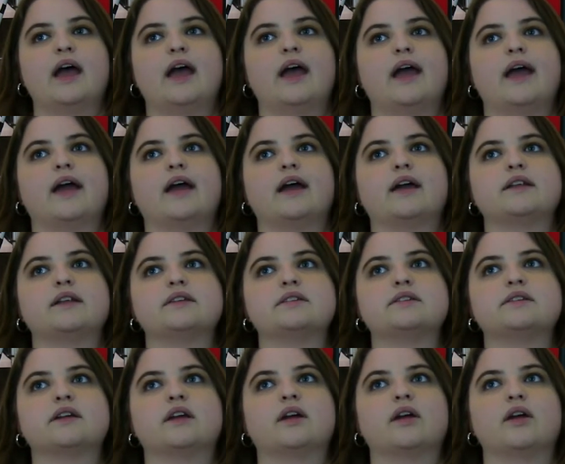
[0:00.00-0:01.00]

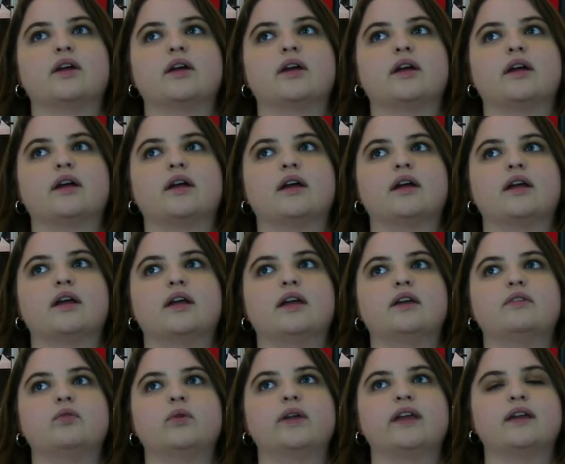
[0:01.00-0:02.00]
and
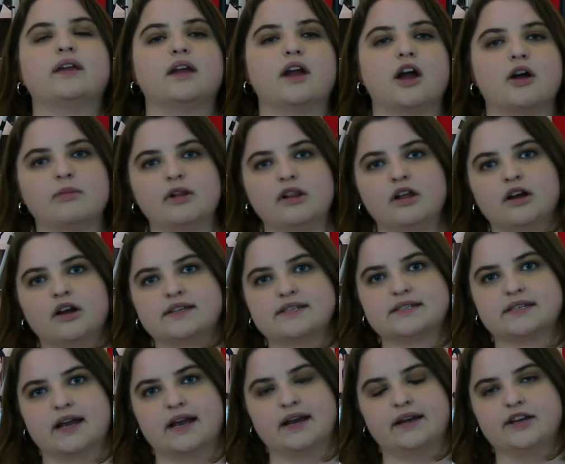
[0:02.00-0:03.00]
if we can come
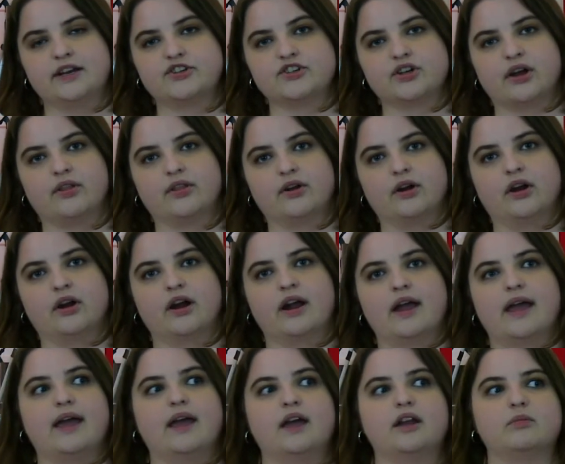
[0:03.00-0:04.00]
alongside each other
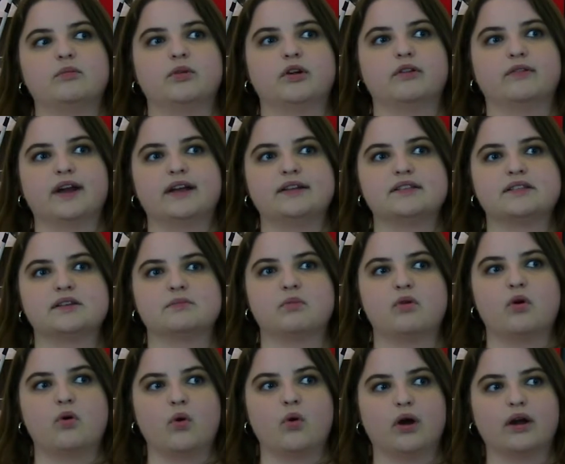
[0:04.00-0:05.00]
and provide
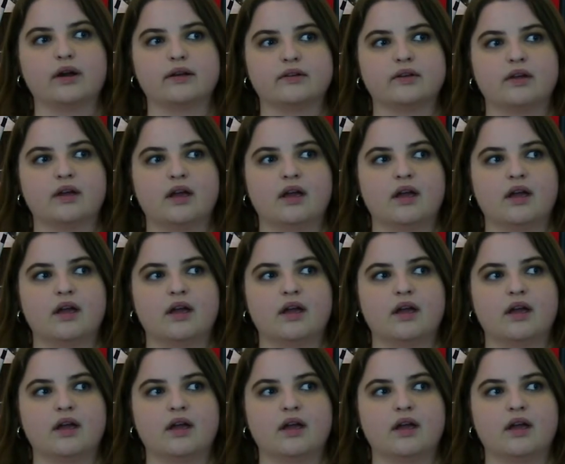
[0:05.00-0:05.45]
support,